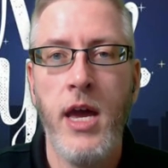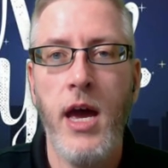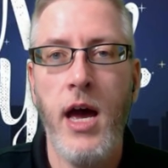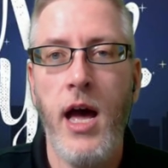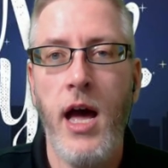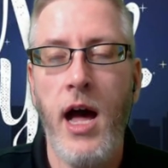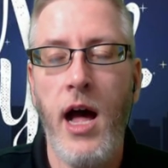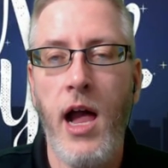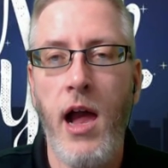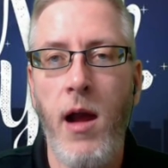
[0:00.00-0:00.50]

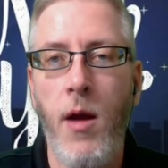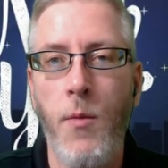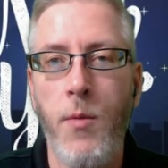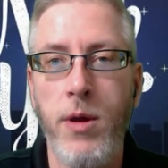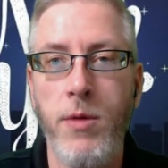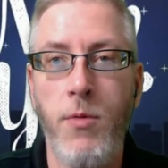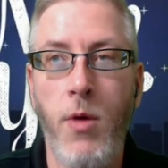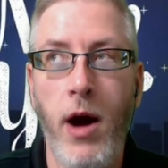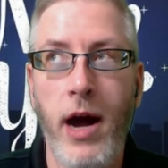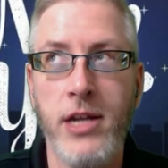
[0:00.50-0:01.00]
We
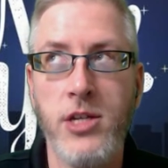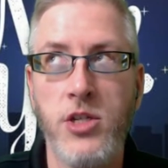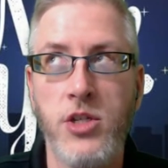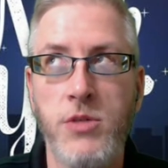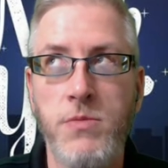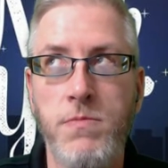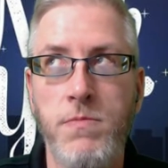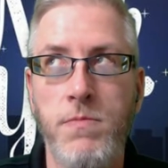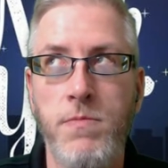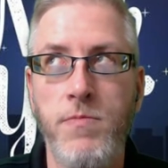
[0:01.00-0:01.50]
watched
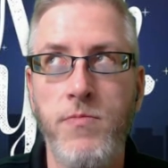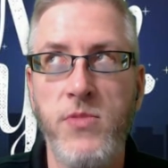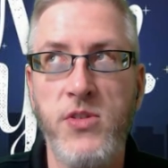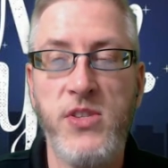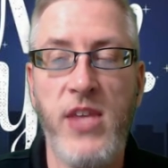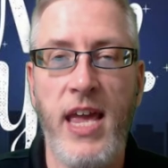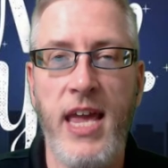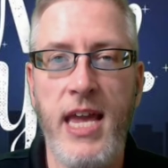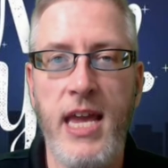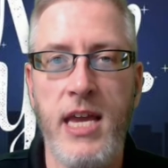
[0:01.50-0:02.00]

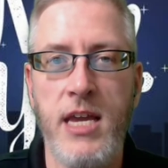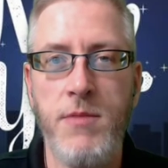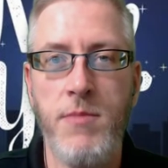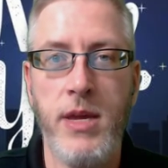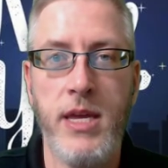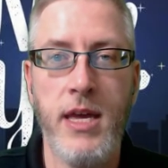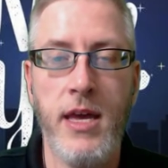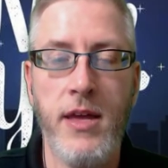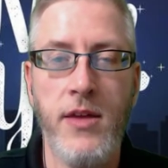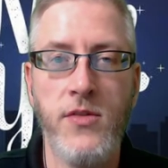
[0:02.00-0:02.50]
Sing,
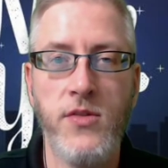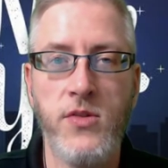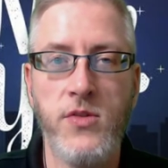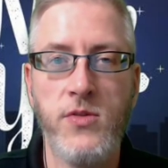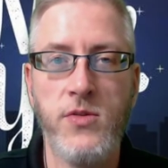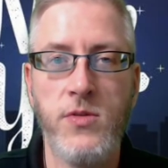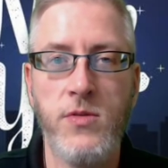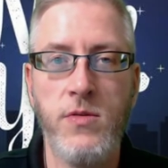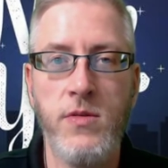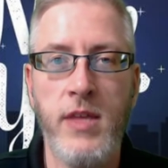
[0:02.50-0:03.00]

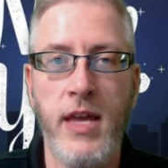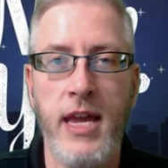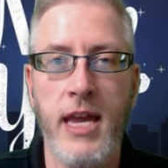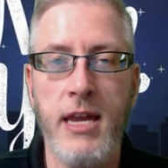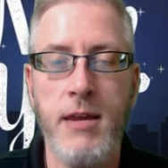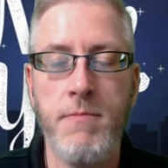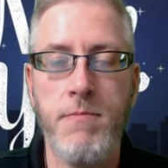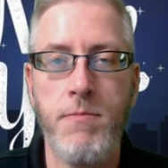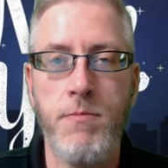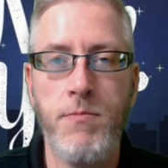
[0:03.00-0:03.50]
because the